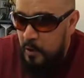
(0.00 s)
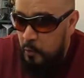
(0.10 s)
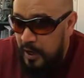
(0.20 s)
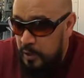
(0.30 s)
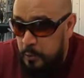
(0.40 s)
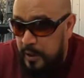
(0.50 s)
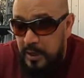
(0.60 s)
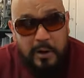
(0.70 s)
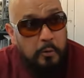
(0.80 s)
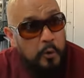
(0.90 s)
When I was
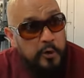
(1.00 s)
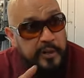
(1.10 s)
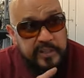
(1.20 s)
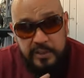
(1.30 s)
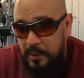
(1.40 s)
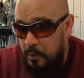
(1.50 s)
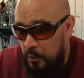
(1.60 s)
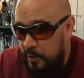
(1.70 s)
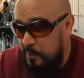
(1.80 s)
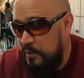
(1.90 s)
running my rotary, since my
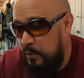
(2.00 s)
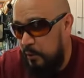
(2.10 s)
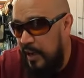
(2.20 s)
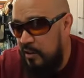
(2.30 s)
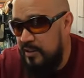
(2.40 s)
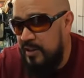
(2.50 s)
rotary was so loud.